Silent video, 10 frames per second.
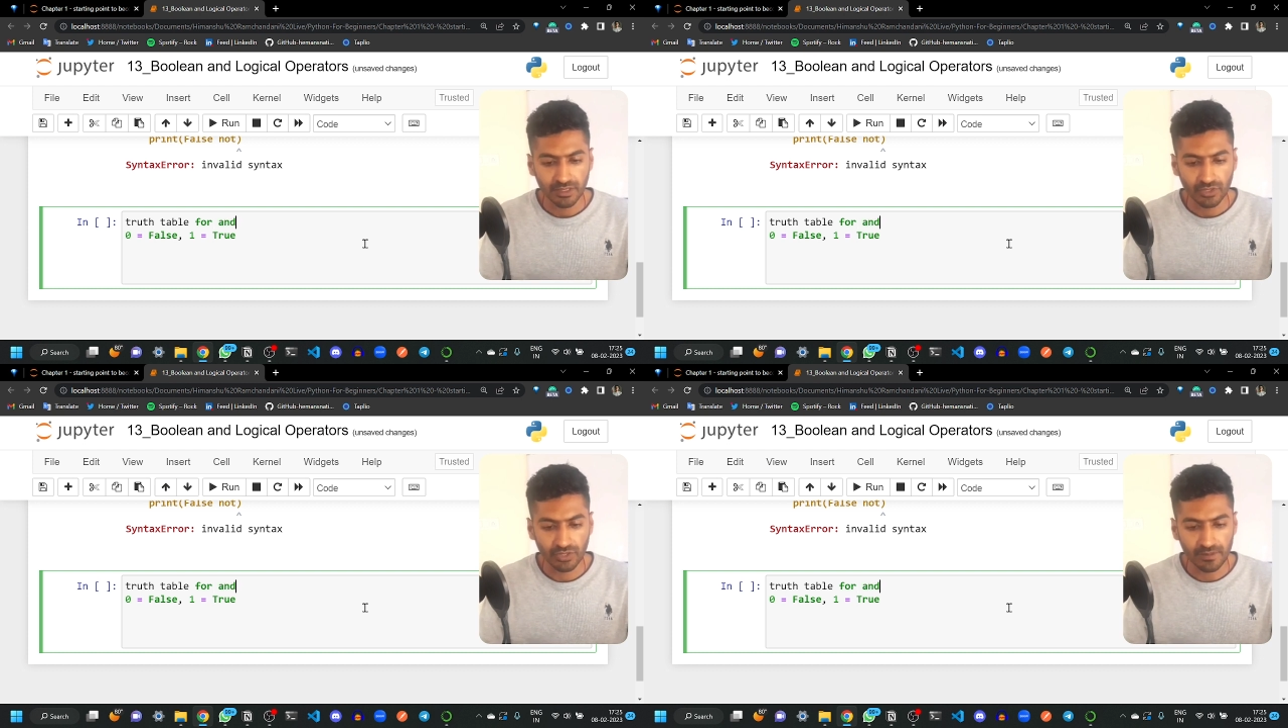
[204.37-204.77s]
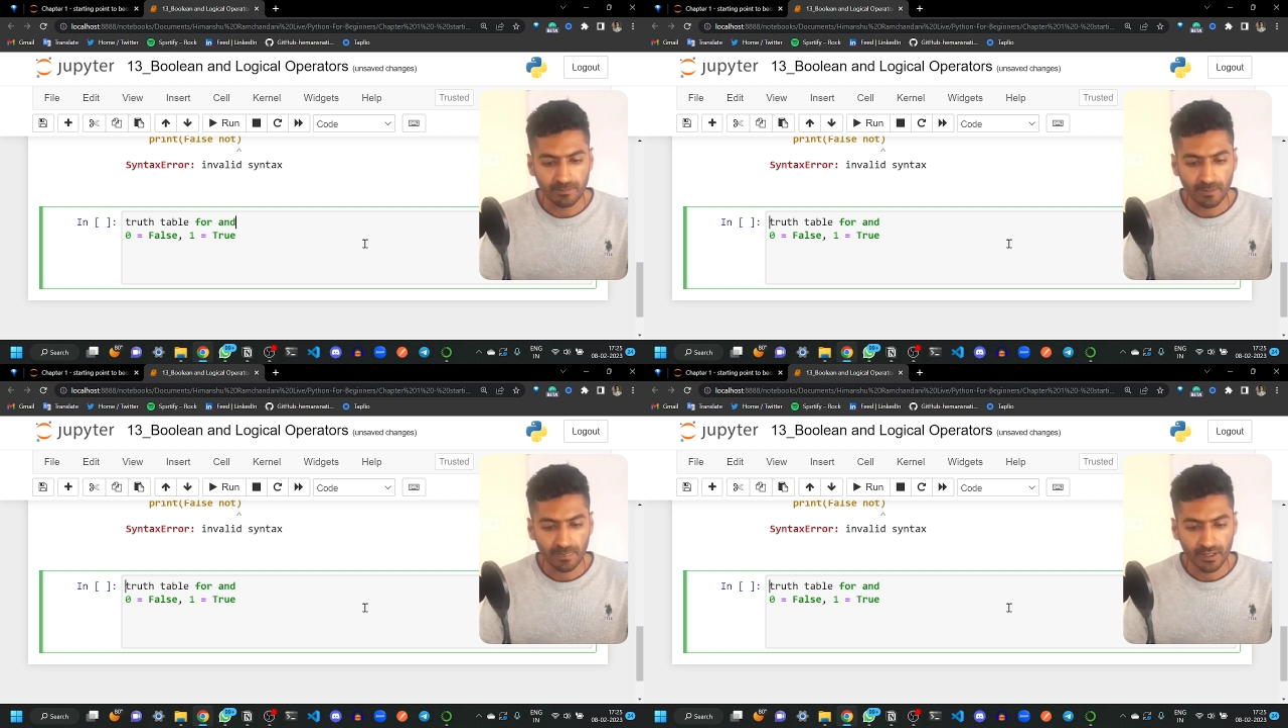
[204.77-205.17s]
Okay,
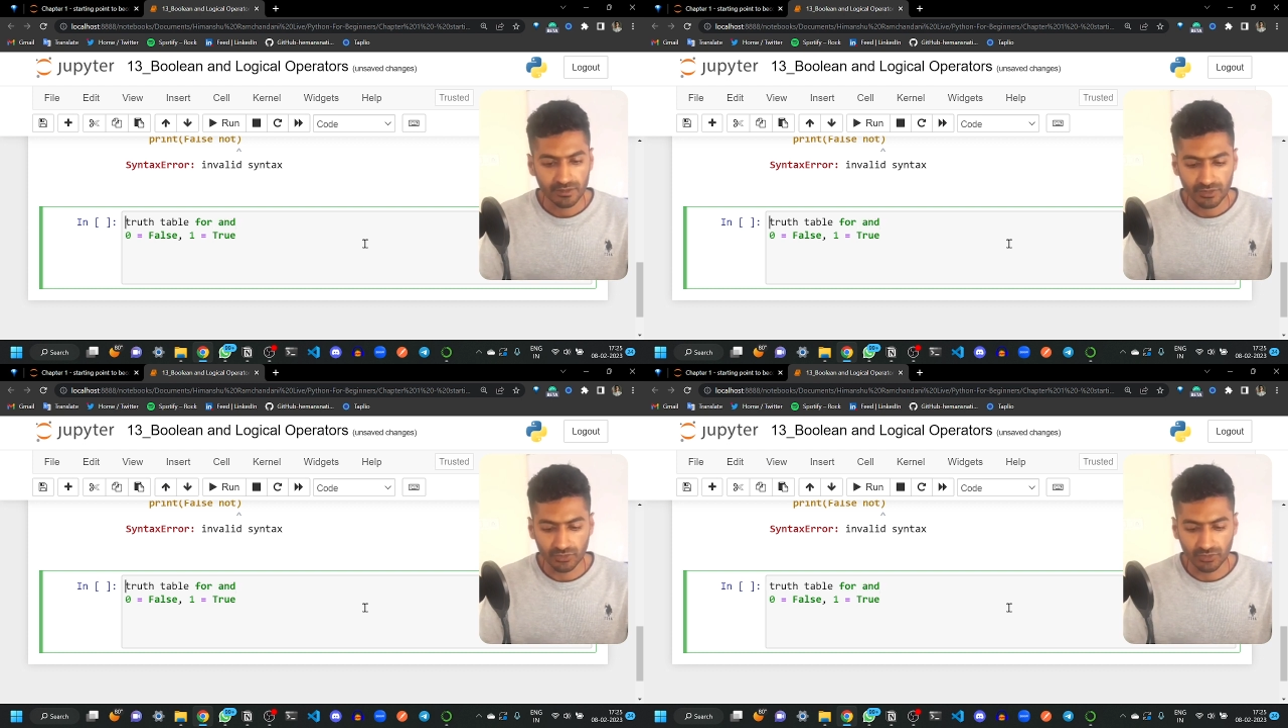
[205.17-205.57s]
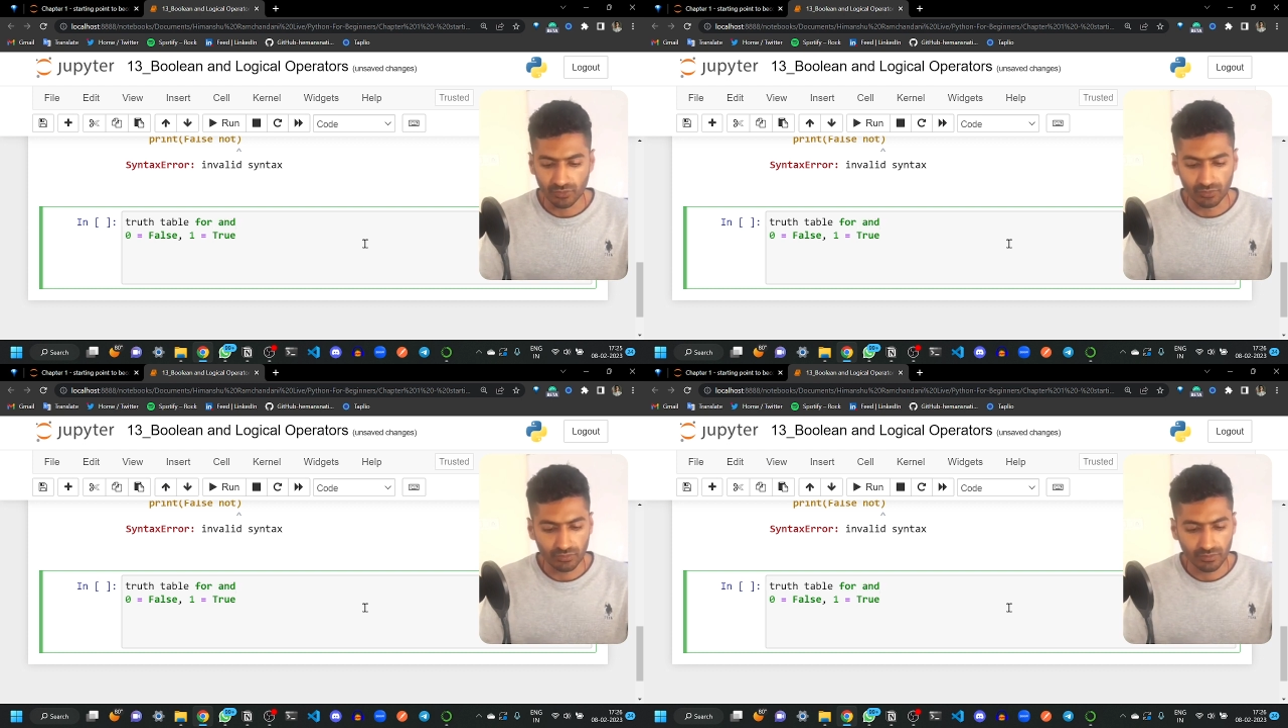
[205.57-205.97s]
so
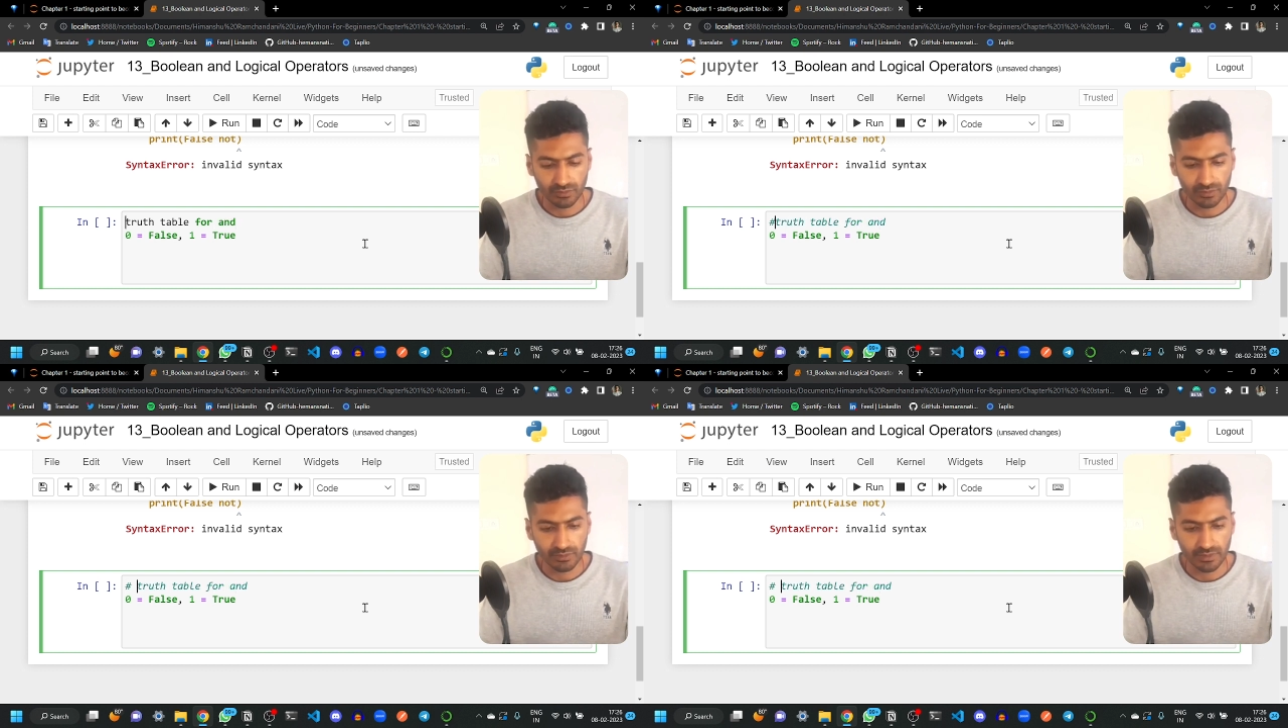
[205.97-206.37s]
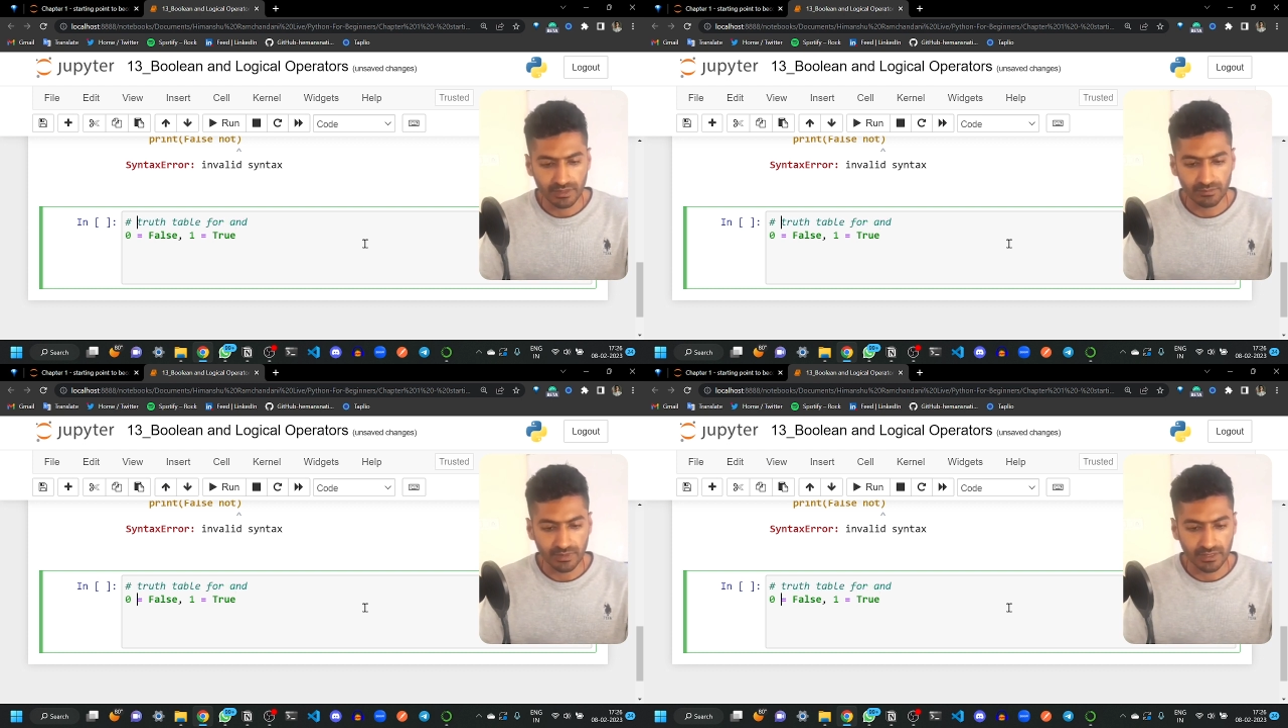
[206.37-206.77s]

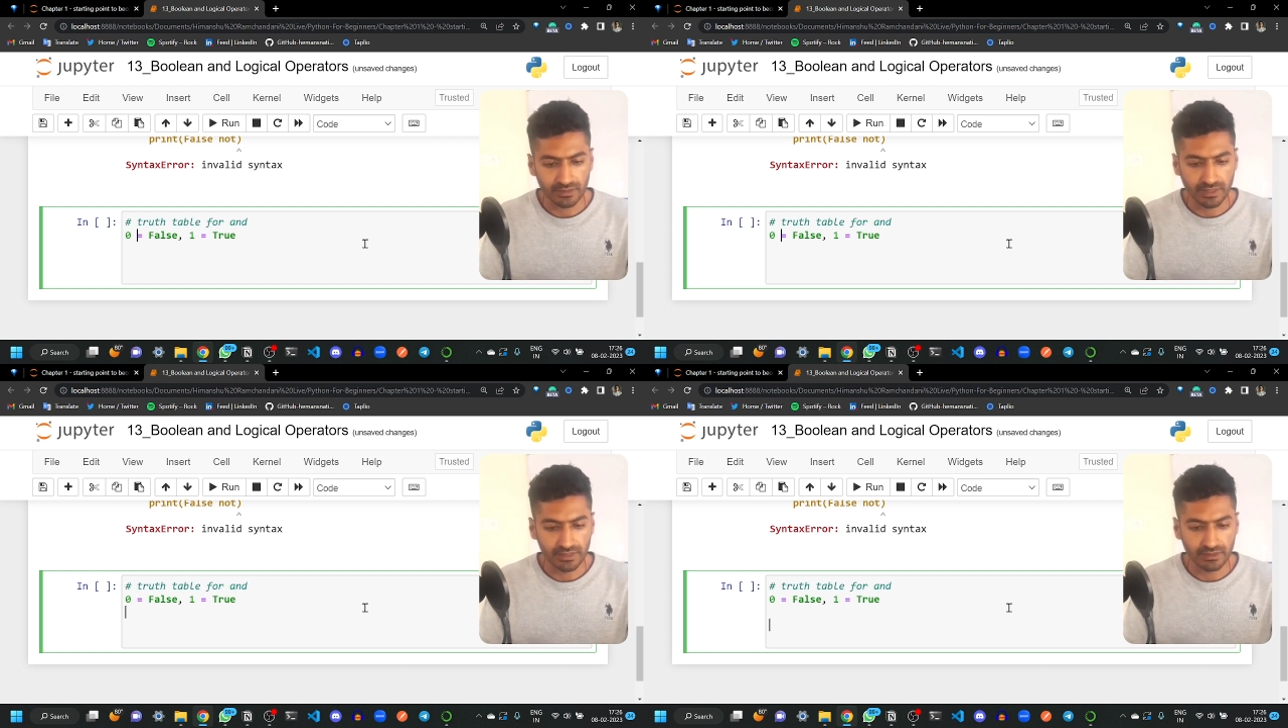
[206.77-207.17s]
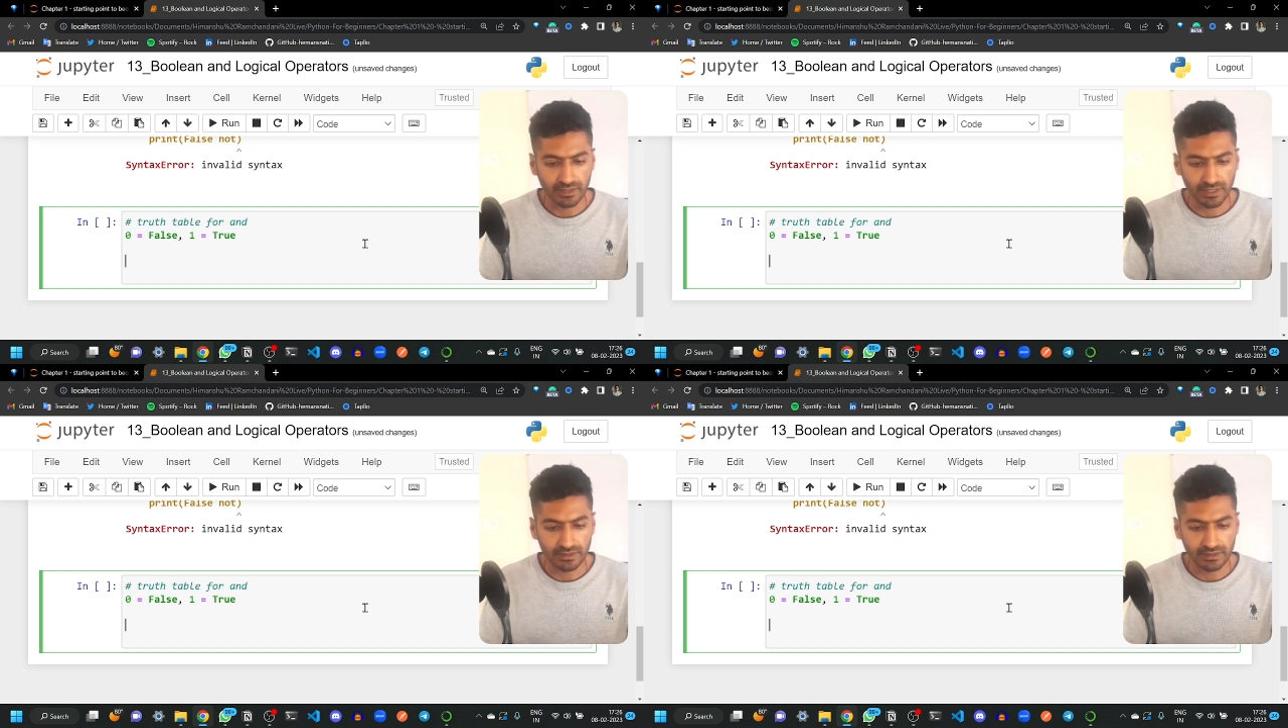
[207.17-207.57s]
let me write
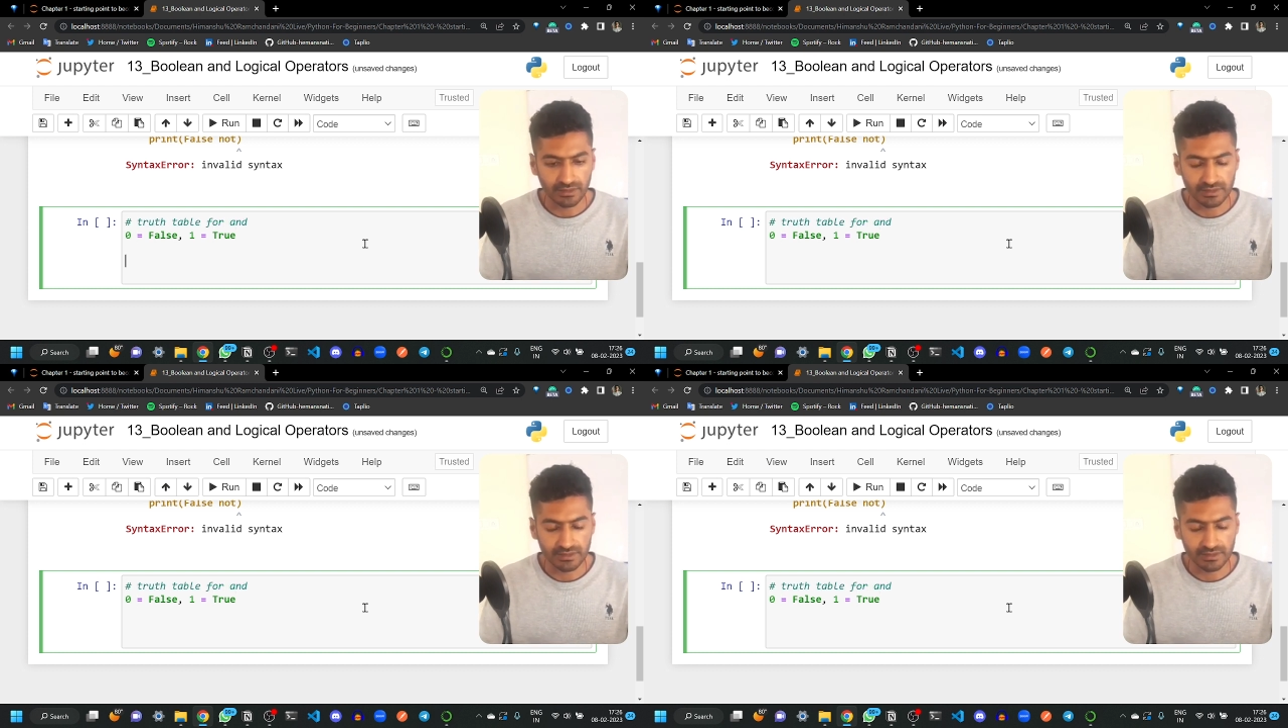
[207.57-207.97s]
like this.